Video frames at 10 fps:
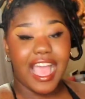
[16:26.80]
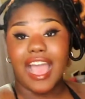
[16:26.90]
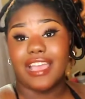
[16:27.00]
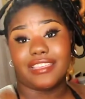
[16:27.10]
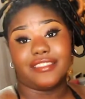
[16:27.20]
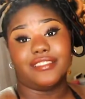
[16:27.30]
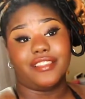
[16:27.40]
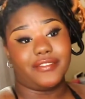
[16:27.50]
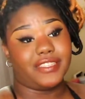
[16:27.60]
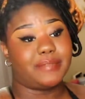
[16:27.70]
I
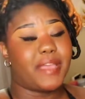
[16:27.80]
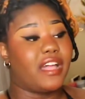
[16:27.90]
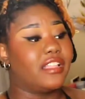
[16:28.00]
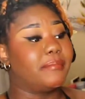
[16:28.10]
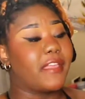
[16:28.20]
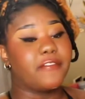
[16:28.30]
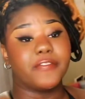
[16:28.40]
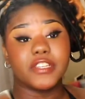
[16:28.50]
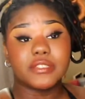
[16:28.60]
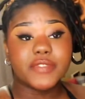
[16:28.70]
love this palette. My
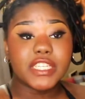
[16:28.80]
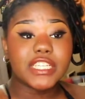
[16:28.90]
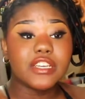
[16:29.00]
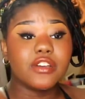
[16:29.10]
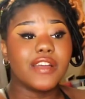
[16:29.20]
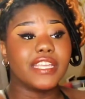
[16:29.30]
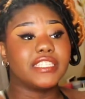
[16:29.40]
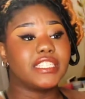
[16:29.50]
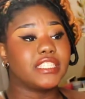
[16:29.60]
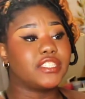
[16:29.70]
first video I
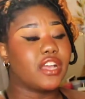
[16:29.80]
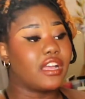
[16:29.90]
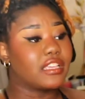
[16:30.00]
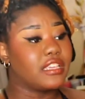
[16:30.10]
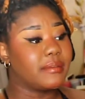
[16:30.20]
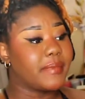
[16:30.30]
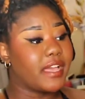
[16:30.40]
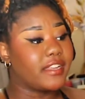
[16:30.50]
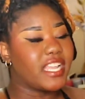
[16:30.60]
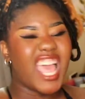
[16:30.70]
did talking
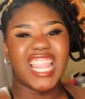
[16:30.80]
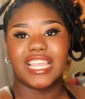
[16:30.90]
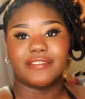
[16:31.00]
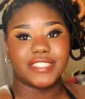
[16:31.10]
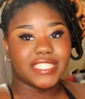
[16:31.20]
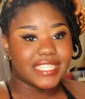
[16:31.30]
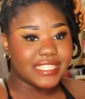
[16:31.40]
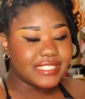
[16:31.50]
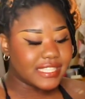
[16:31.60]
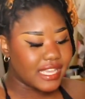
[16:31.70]
about it, I loved
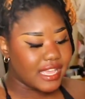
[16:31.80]
it.